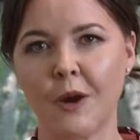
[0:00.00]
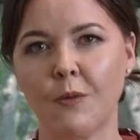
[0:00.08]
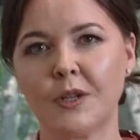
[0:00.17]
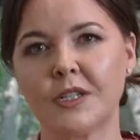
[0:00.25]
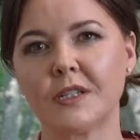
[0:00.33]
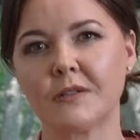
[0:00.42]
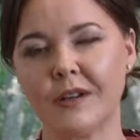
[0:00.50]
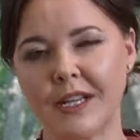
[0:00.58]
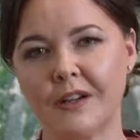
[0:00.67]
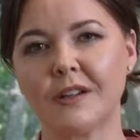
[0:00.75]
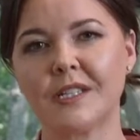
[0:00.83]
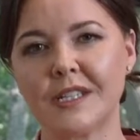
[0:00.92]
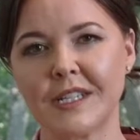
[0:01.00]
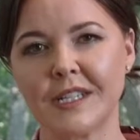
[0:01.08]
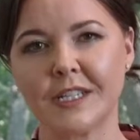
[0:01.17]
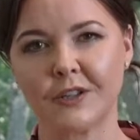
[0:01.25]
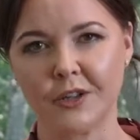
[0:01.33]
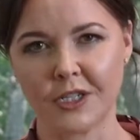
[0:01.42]
which is really
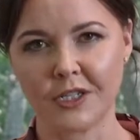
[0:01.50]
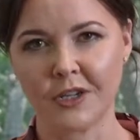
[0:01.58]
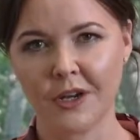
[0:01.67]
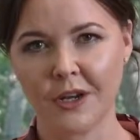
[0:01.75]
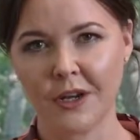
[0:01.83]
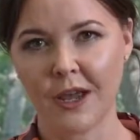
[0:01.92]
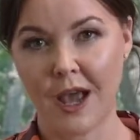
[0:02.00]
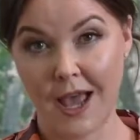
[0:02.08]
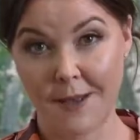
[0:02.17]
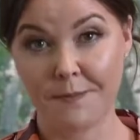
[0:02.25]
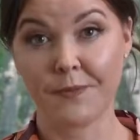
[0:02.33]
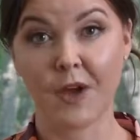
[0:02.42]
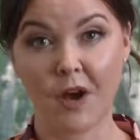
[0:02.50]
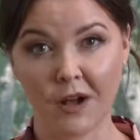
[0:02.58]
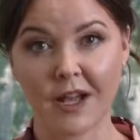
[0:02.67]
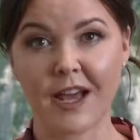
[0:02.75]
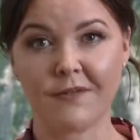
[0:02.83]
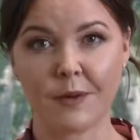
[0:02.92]
considered good
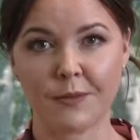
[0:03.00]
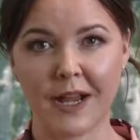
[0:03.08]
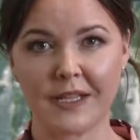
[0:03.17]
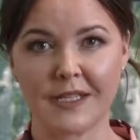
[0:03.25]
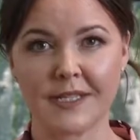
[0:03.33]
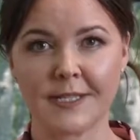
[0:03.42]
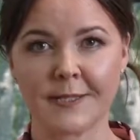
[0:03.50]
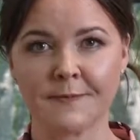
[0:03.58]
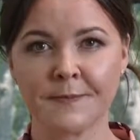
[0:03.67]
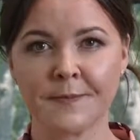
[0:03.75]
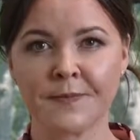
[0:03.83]
archiving practice.